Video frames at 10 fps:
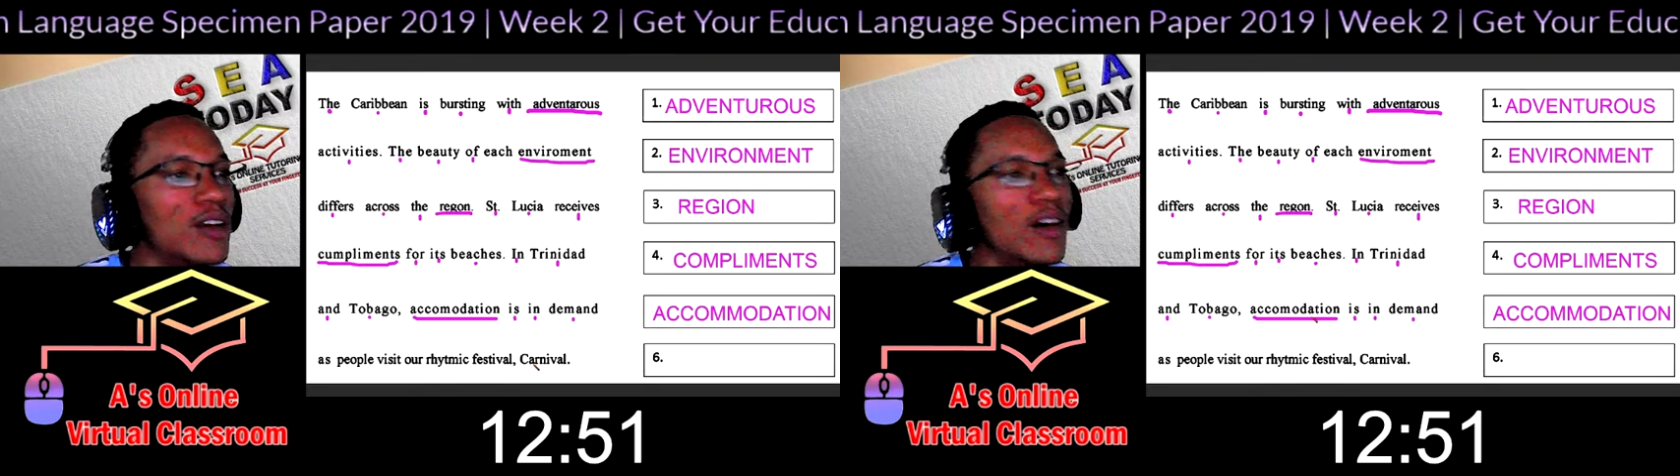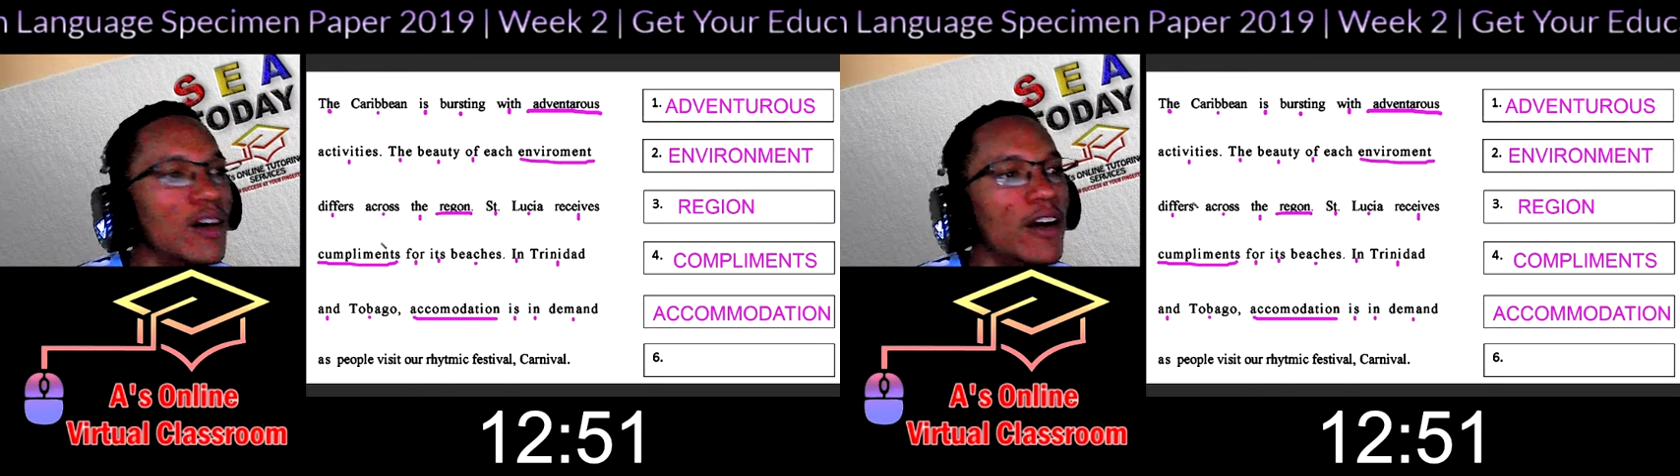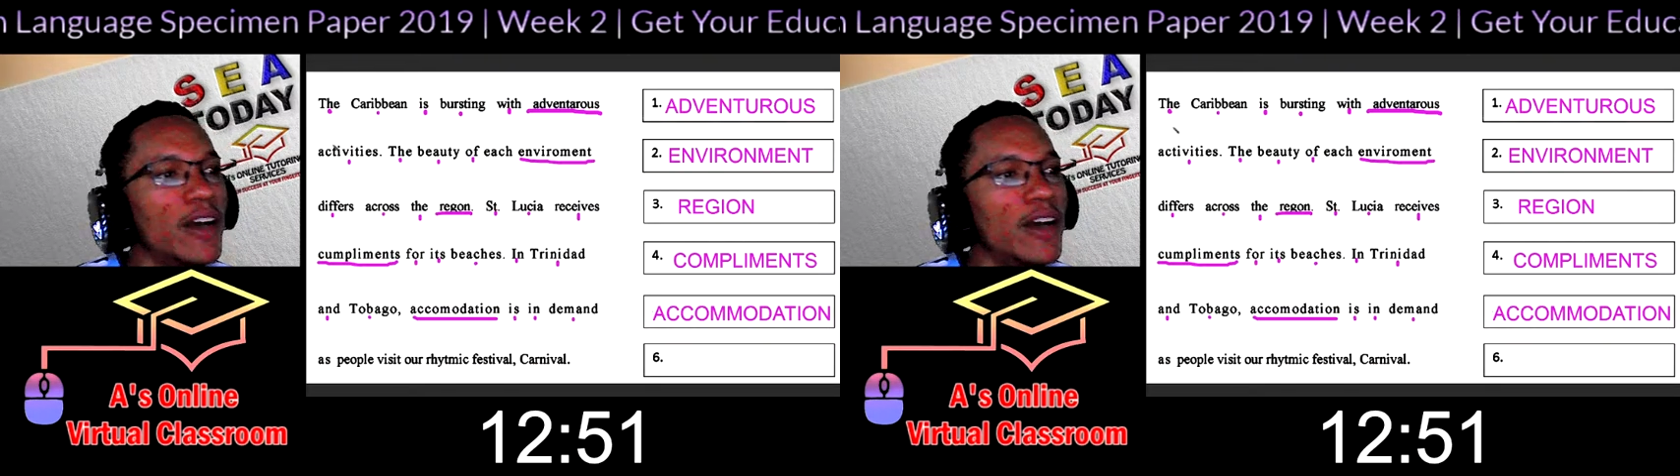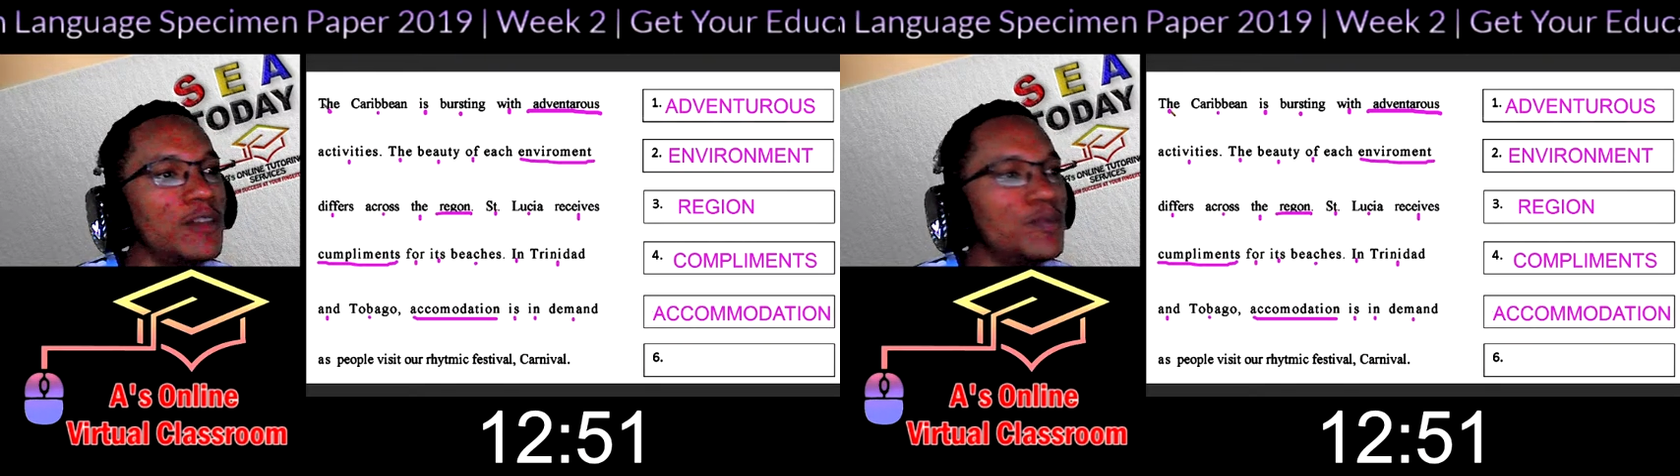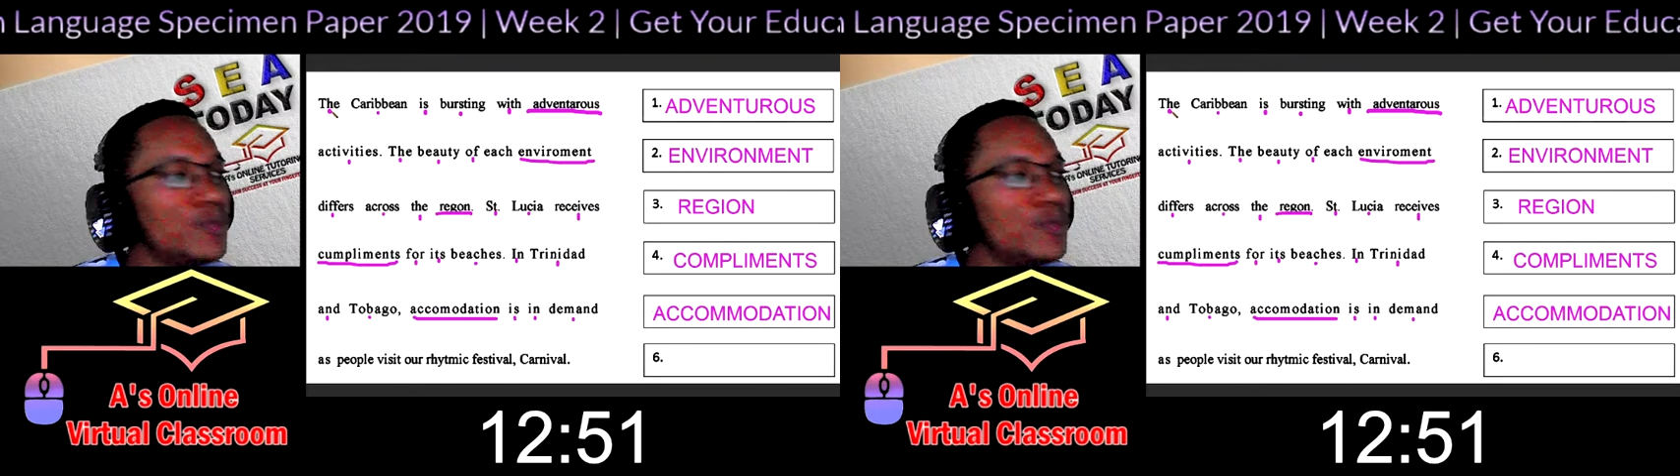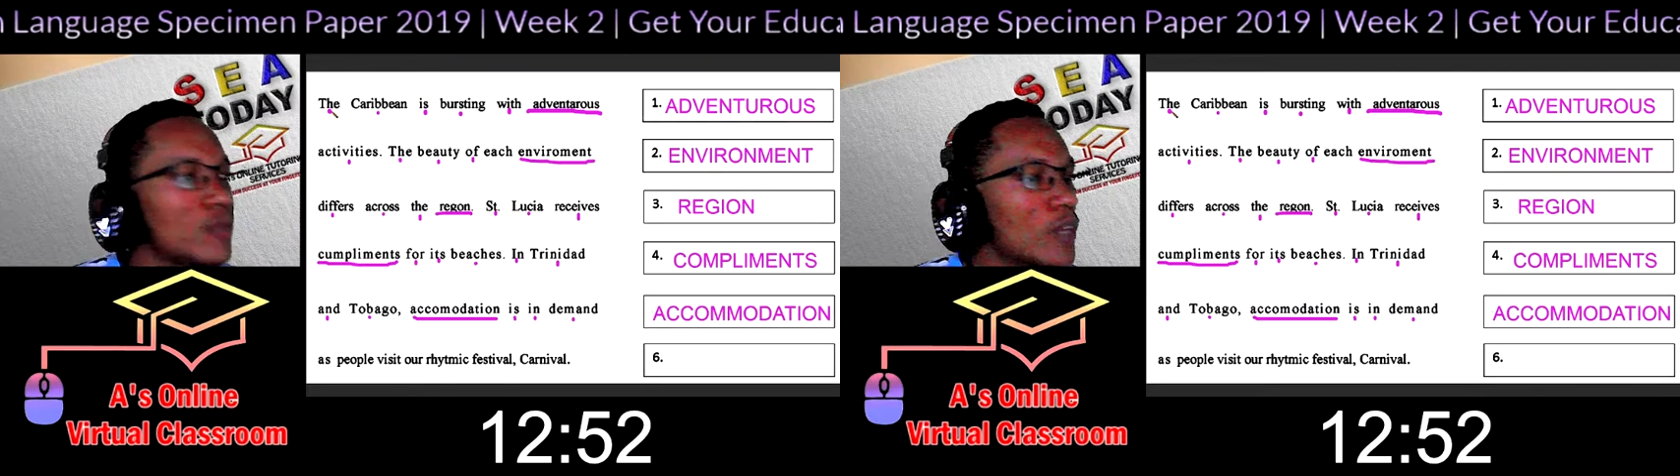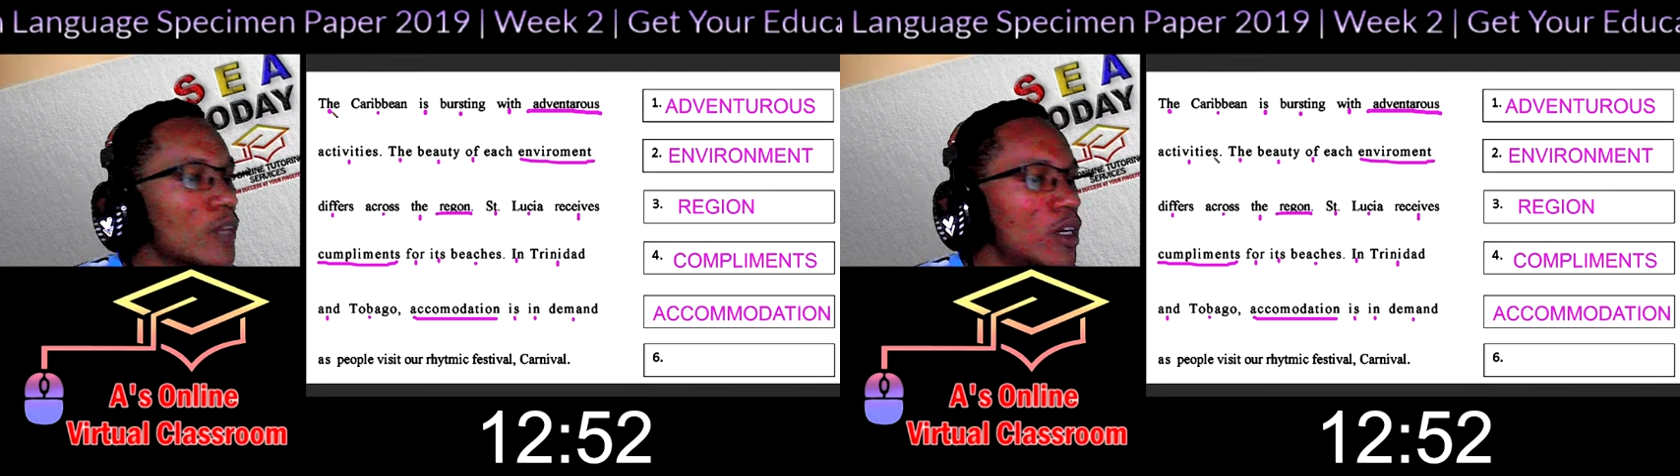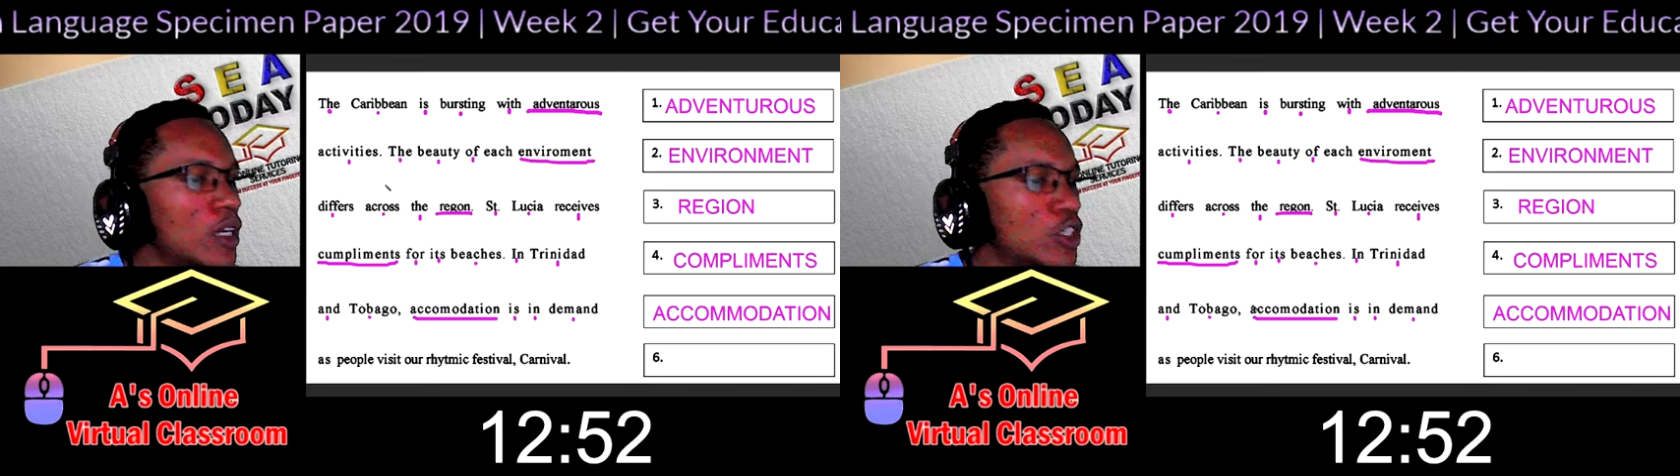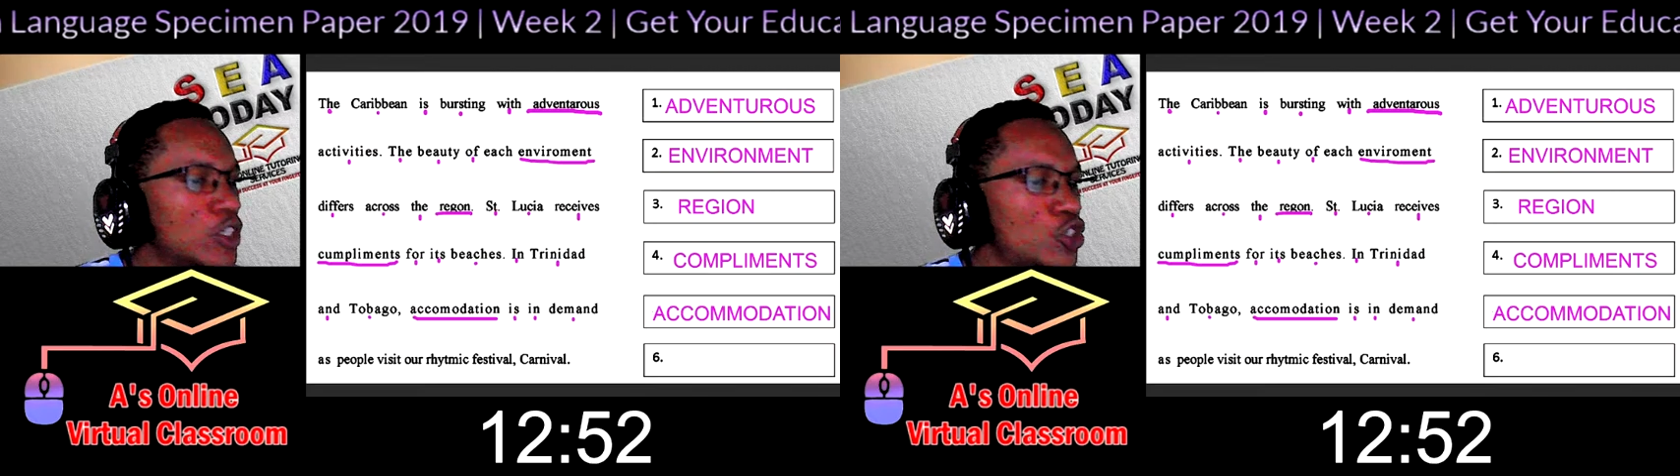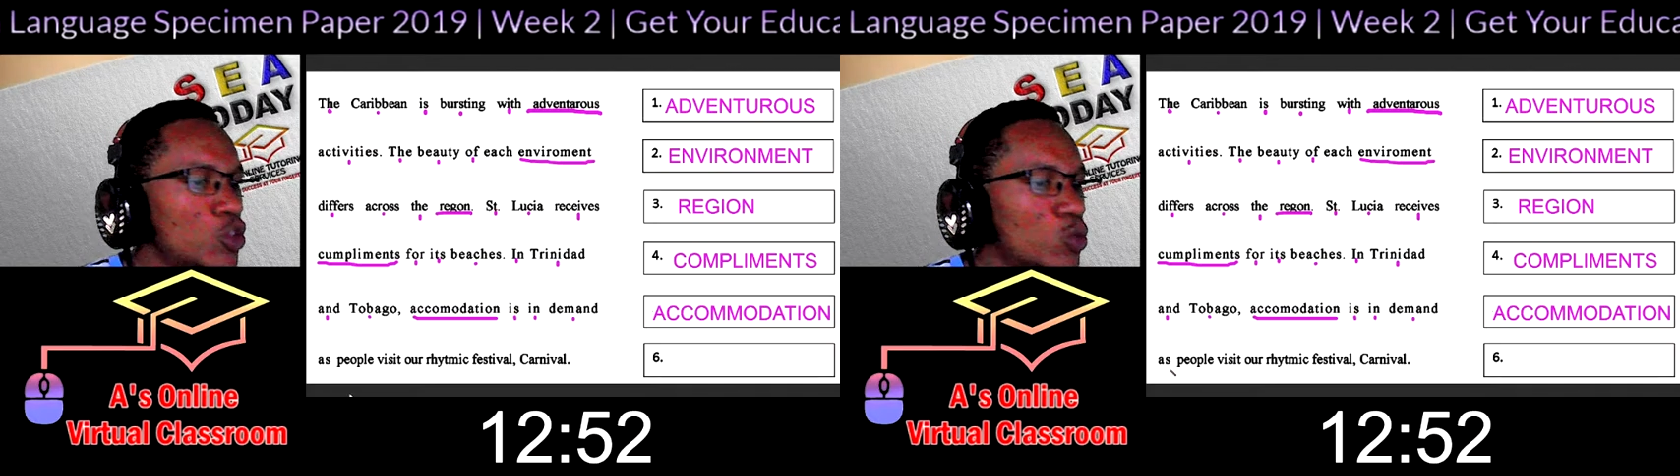Alright,
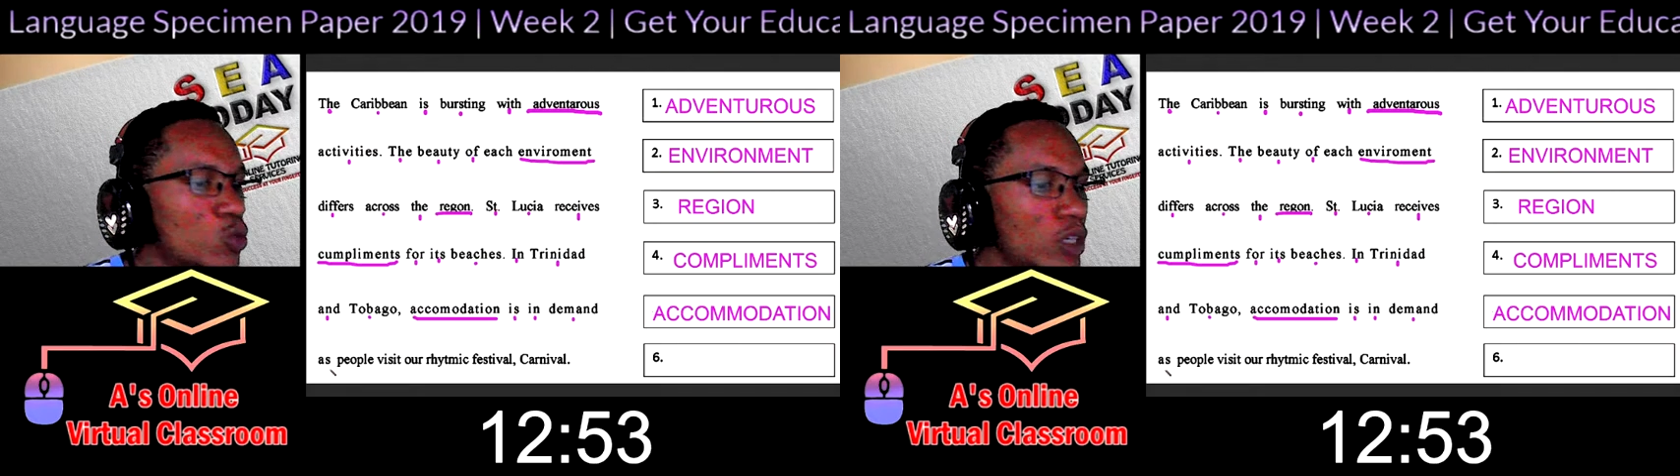so